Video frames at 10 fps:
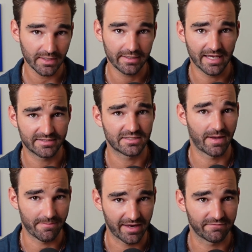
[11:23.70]
yes, it's
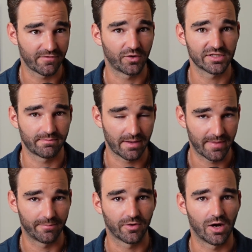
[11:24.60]
my main focus and my
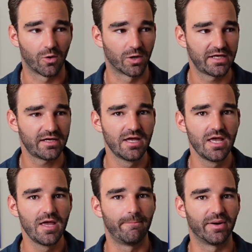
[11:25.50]
main priority,
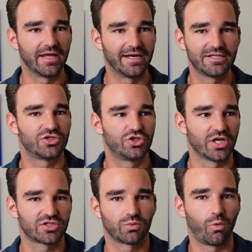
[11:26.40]
but it is
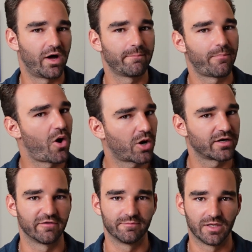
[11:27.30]
just one
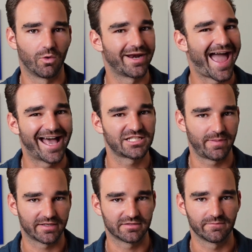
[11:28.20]
part of me, one
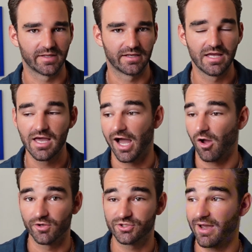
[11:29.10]
aspect of me. I
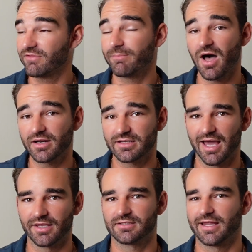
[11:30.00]
also have the
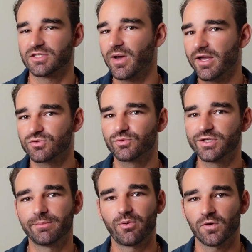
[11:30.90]
podcast. That's why it was
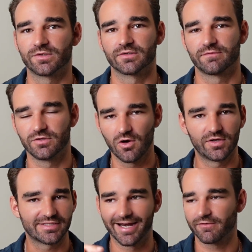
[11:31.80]
really important. If you
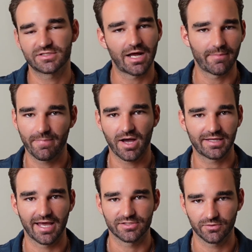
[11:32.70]
notice, I never stopped my
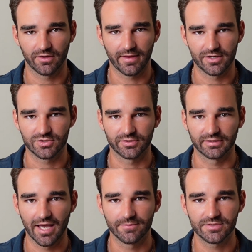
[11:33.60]
podcast throughout Edge Theory
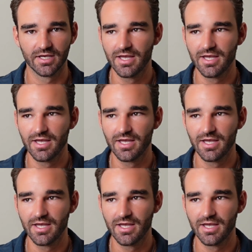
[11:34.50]
Labs.